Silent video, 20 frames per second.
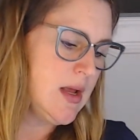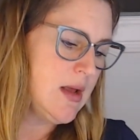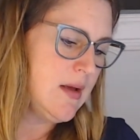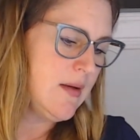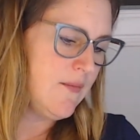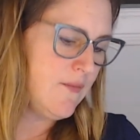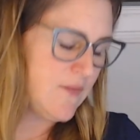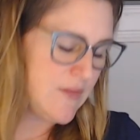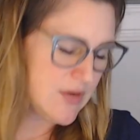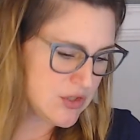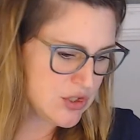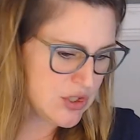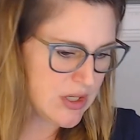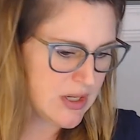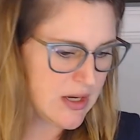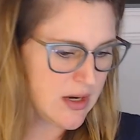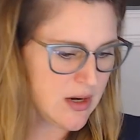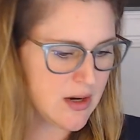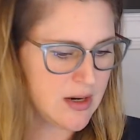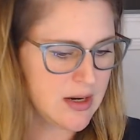
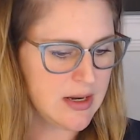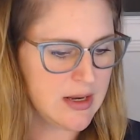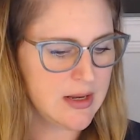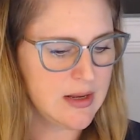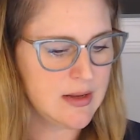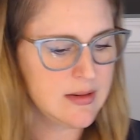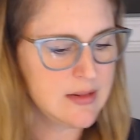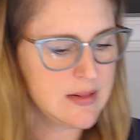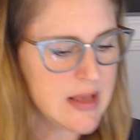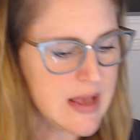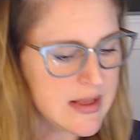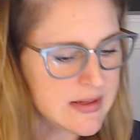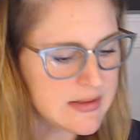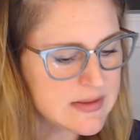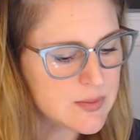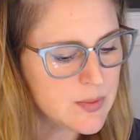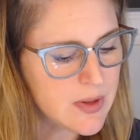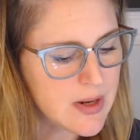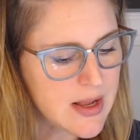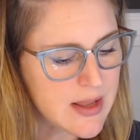visionary.
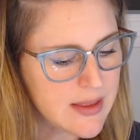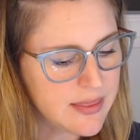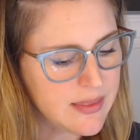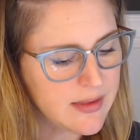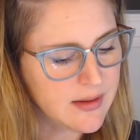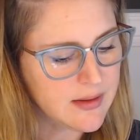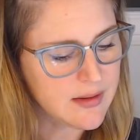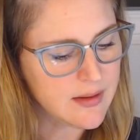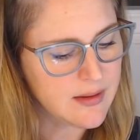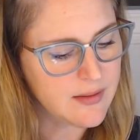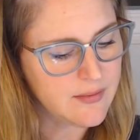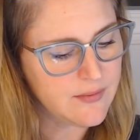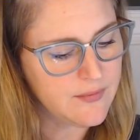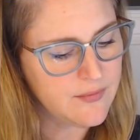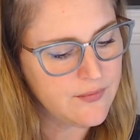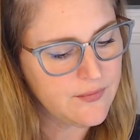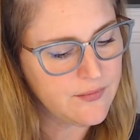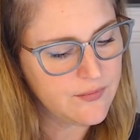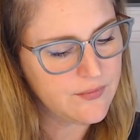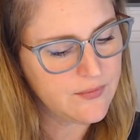That's what I think of,
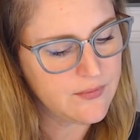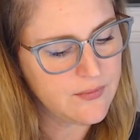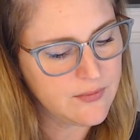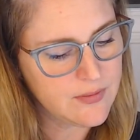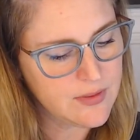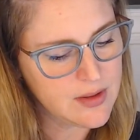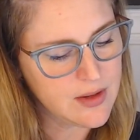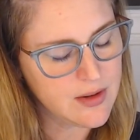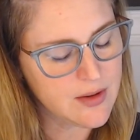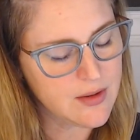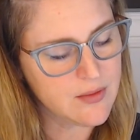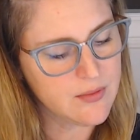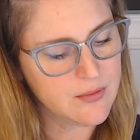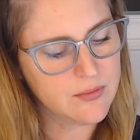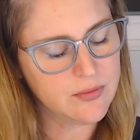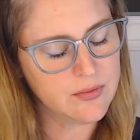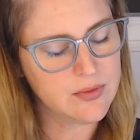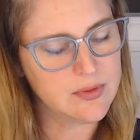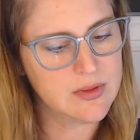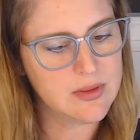you know,
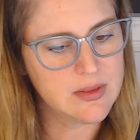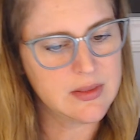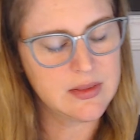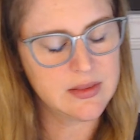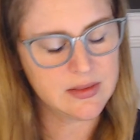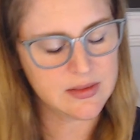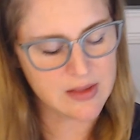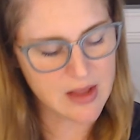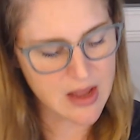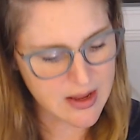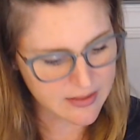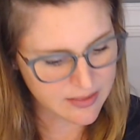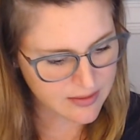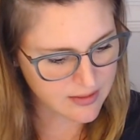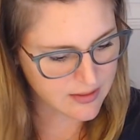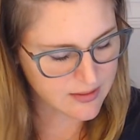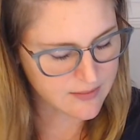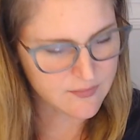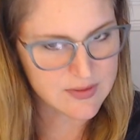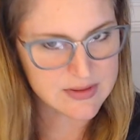I
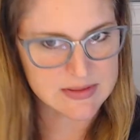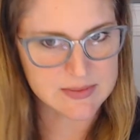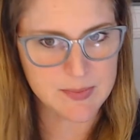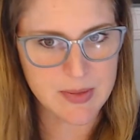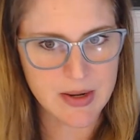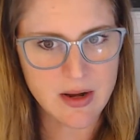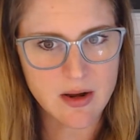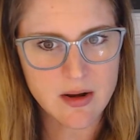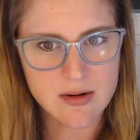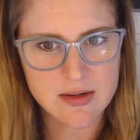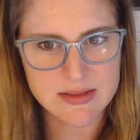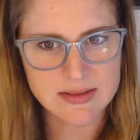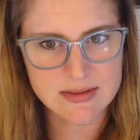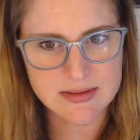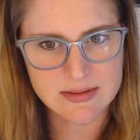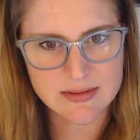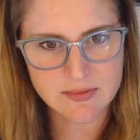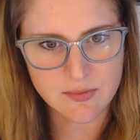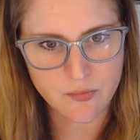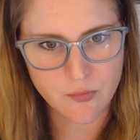think of this bear
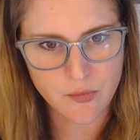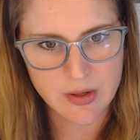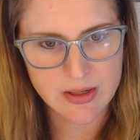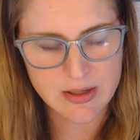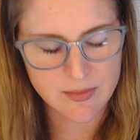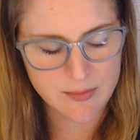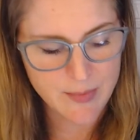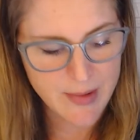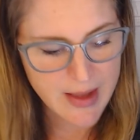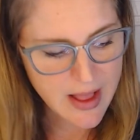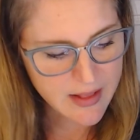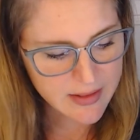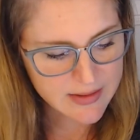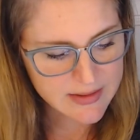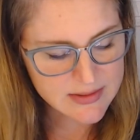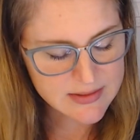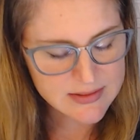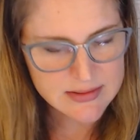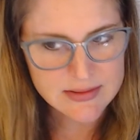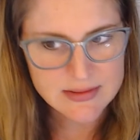as when in
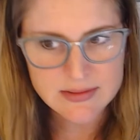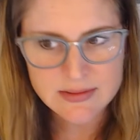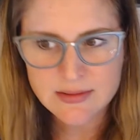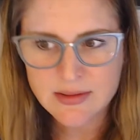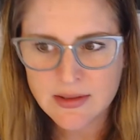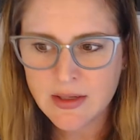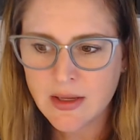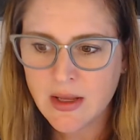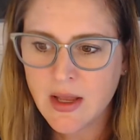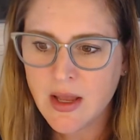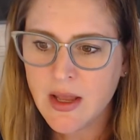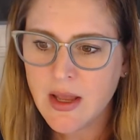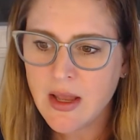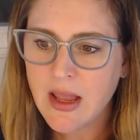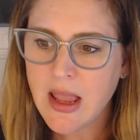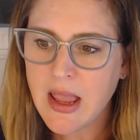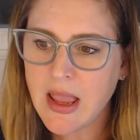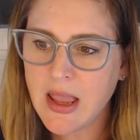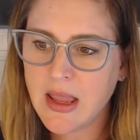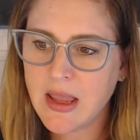balance.
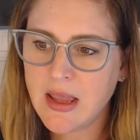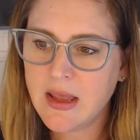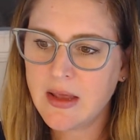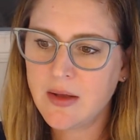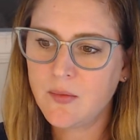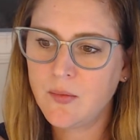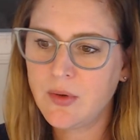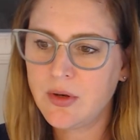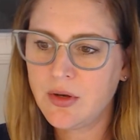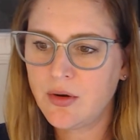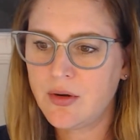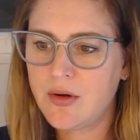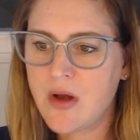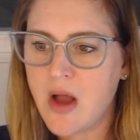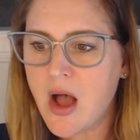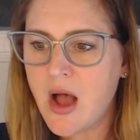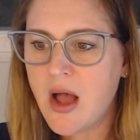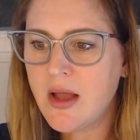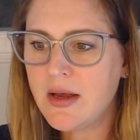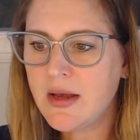And when you're
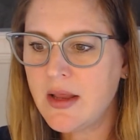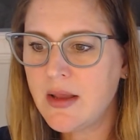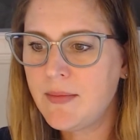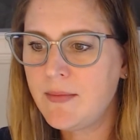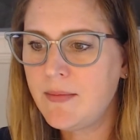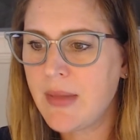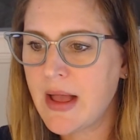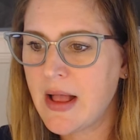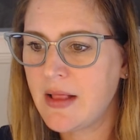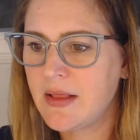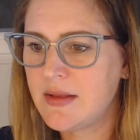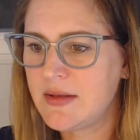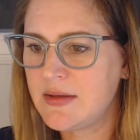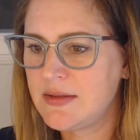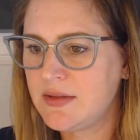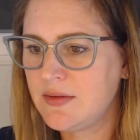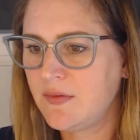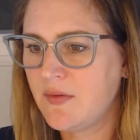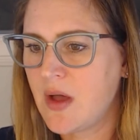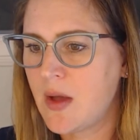not in
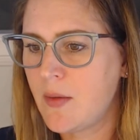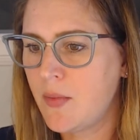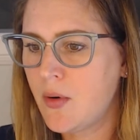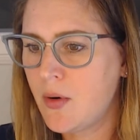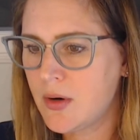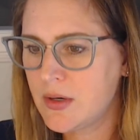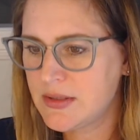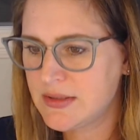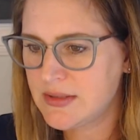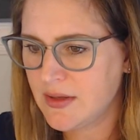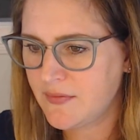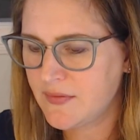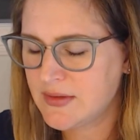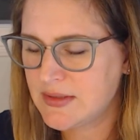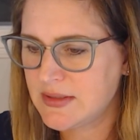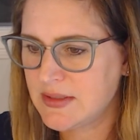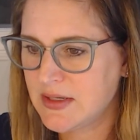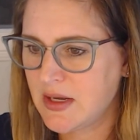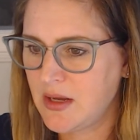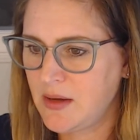balance, you've got poor
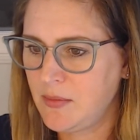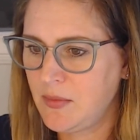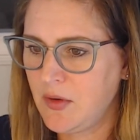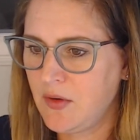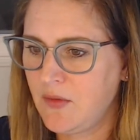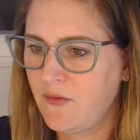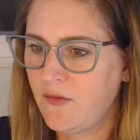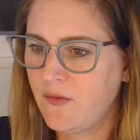self-esteem, you're